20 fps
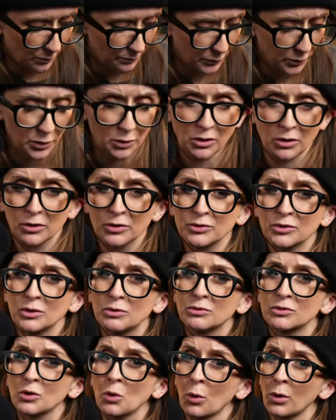You can also
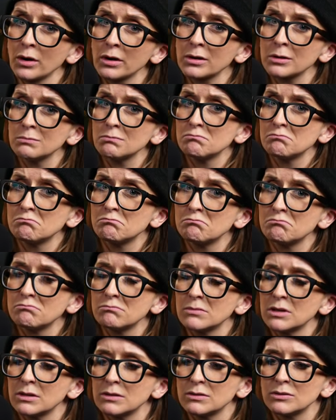use cork.
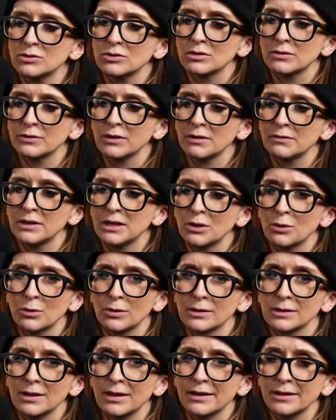So if you have any
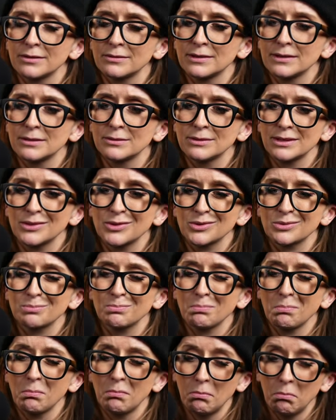cork lying around, that's
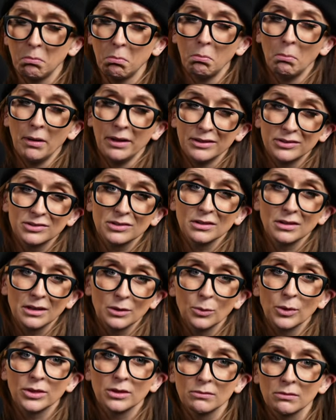basically
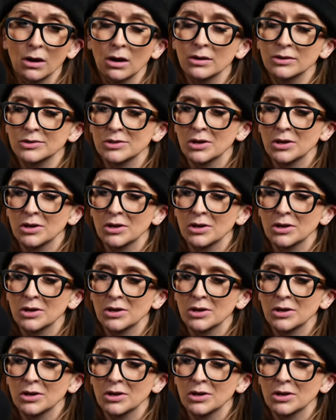what the rocks